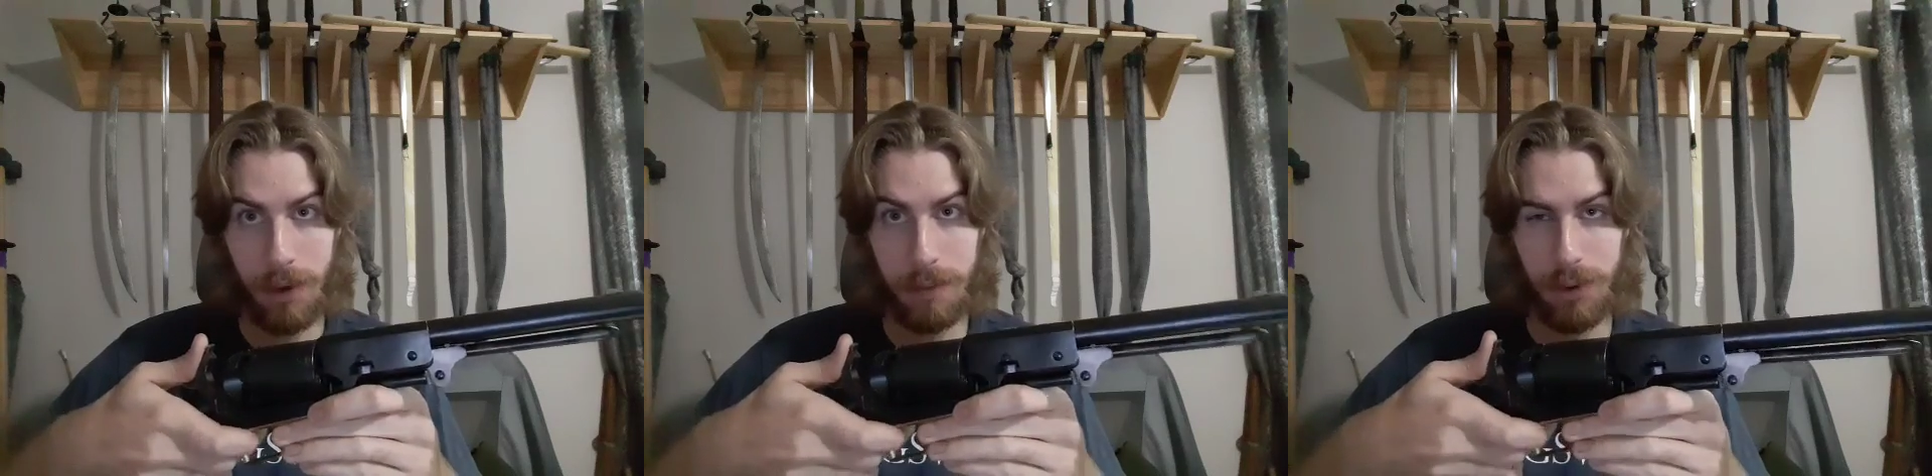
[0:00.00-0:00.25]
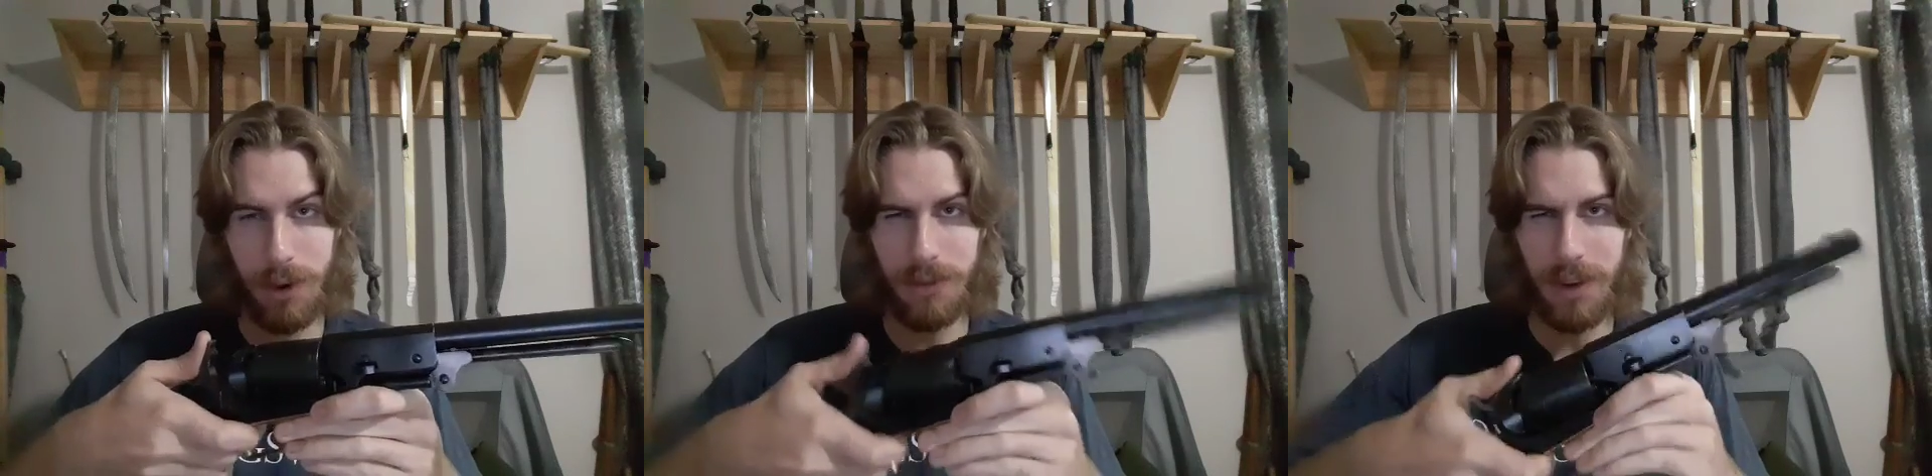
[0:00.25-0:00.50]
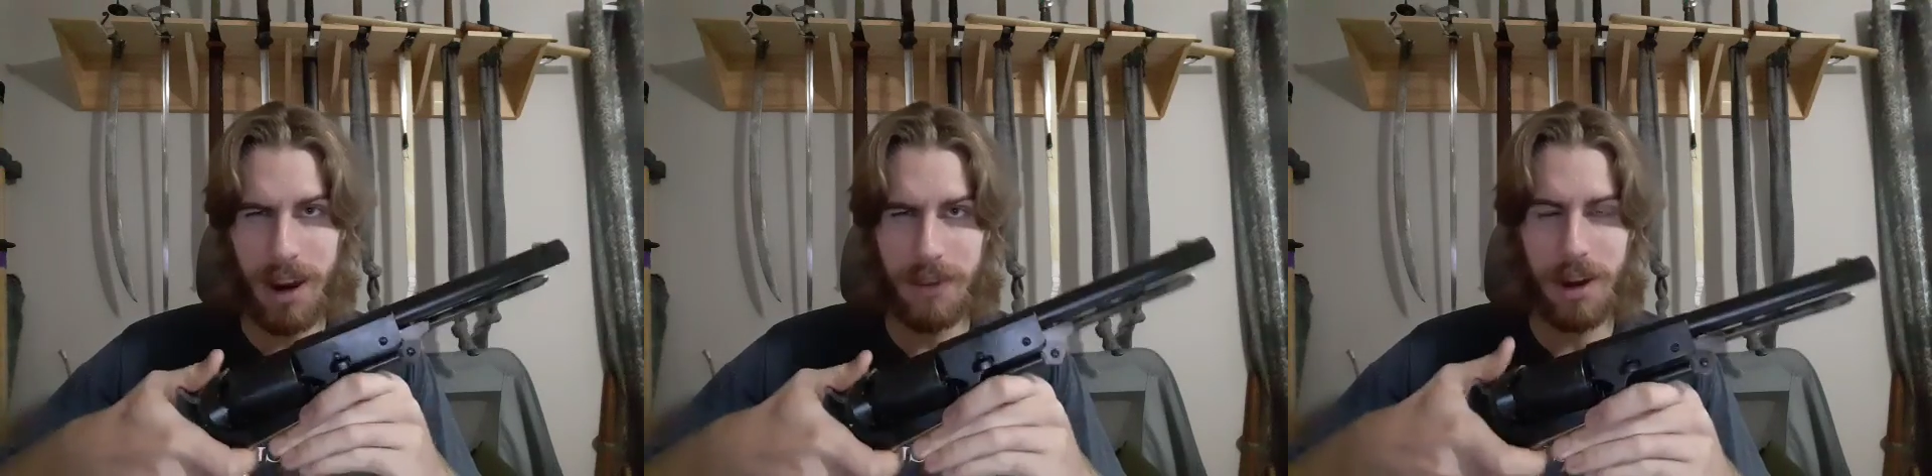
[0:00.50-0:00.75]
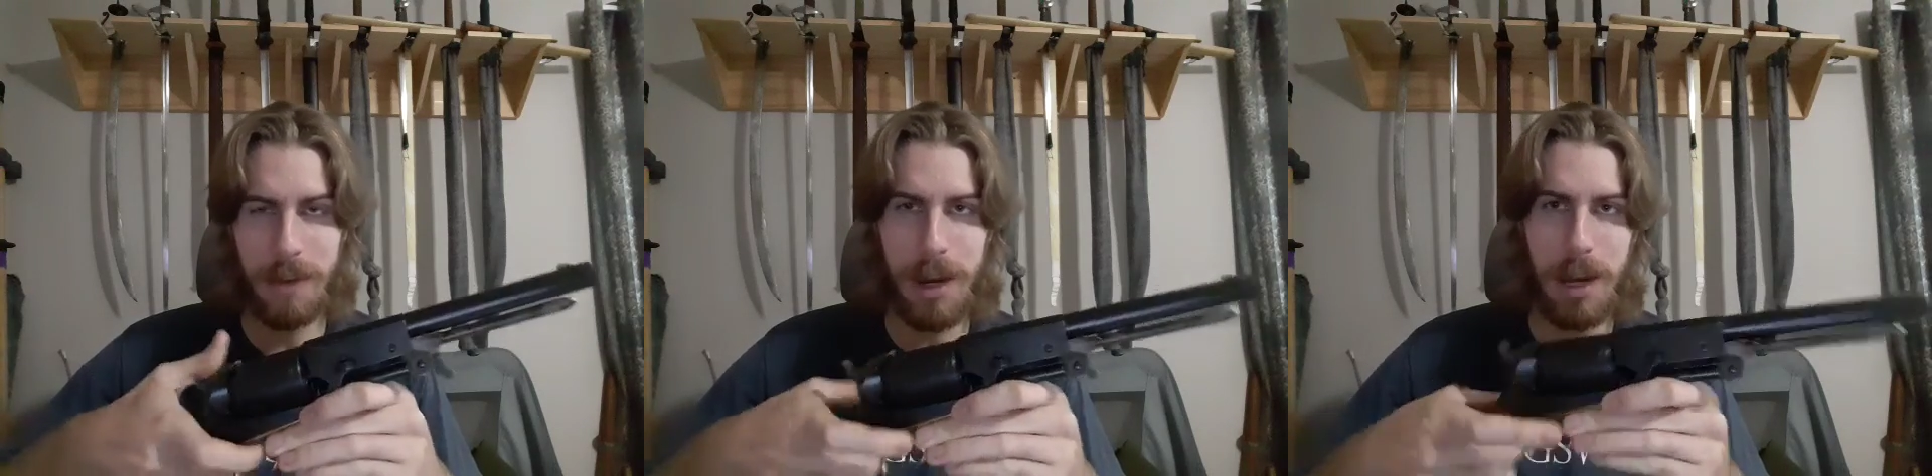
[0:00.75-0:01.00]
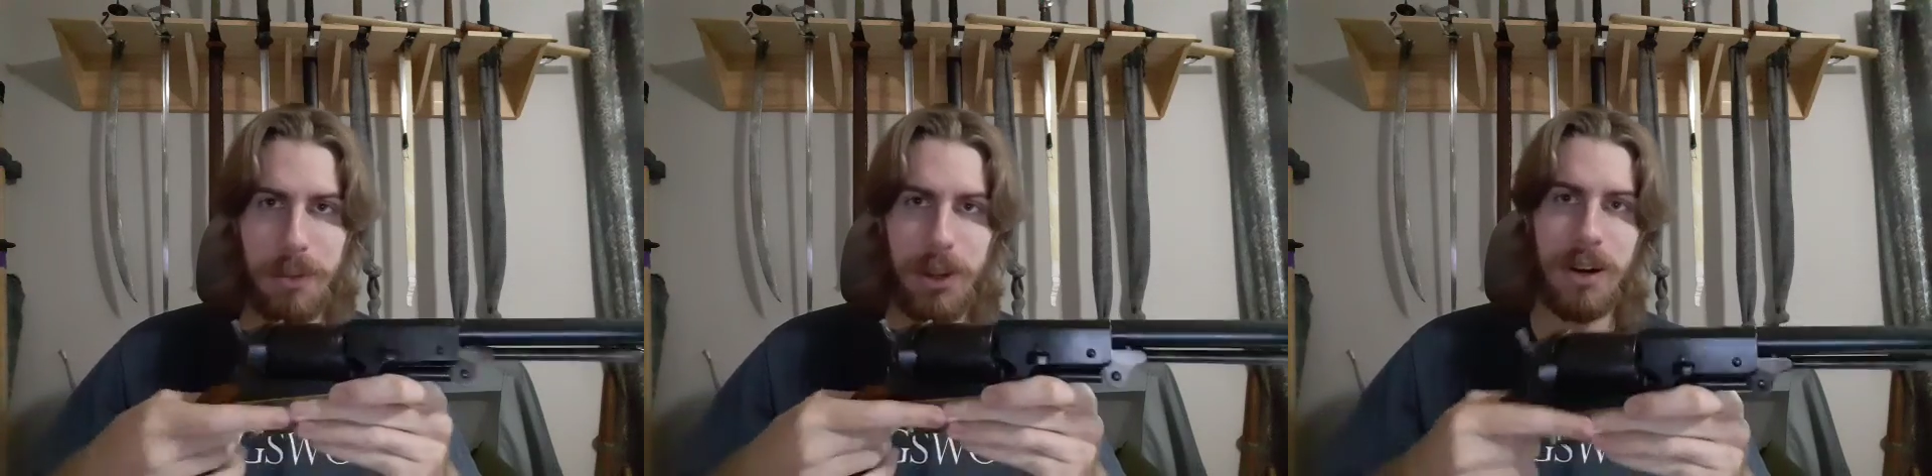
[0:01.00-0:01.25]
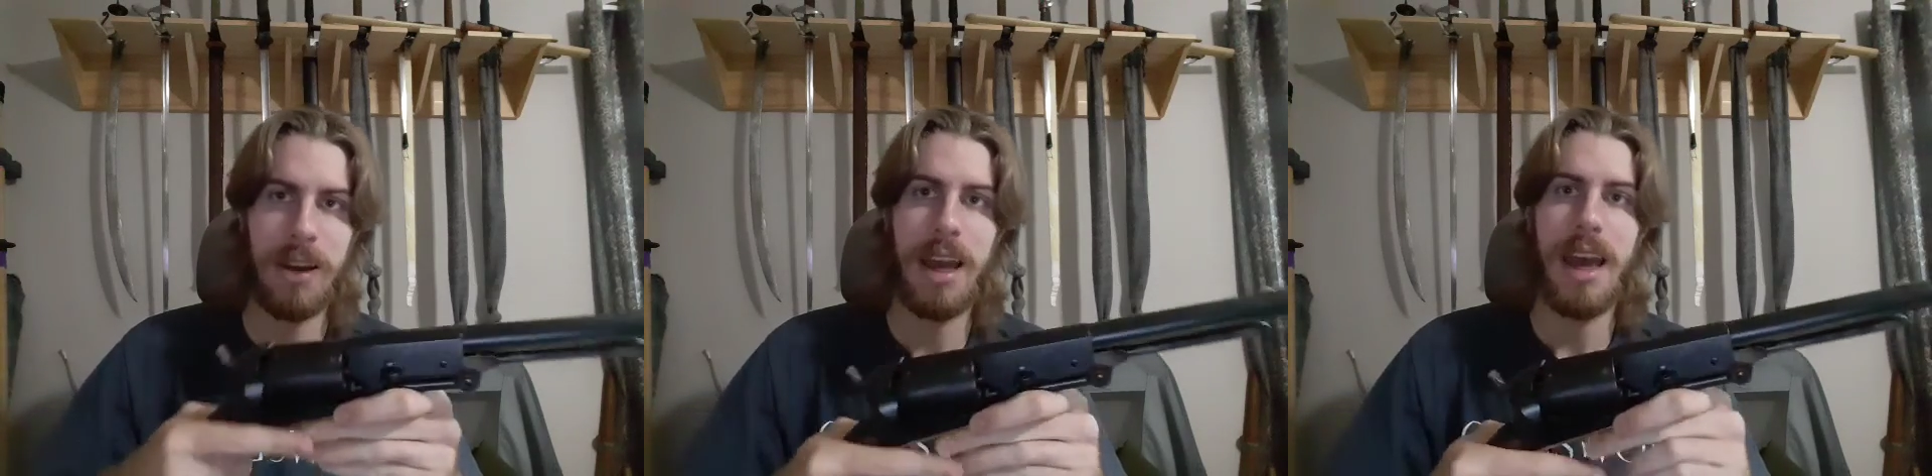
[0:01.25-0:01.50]
would prove very, very
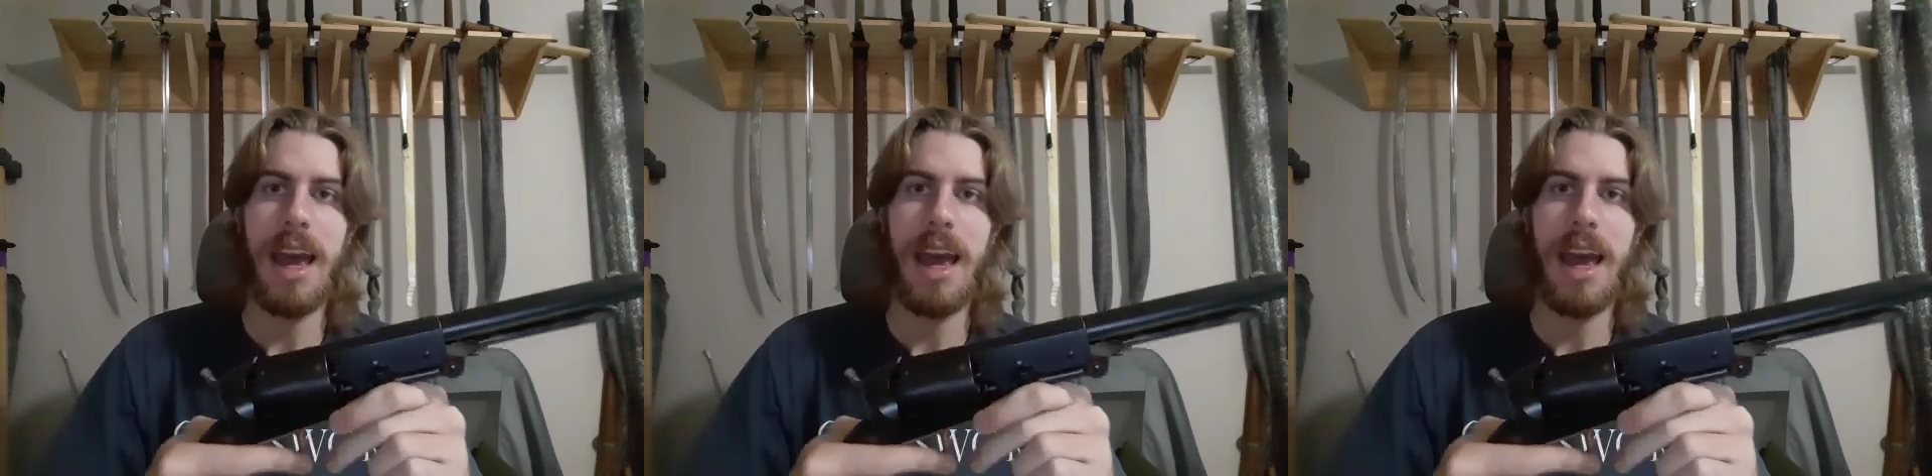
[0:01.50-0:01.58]
popular.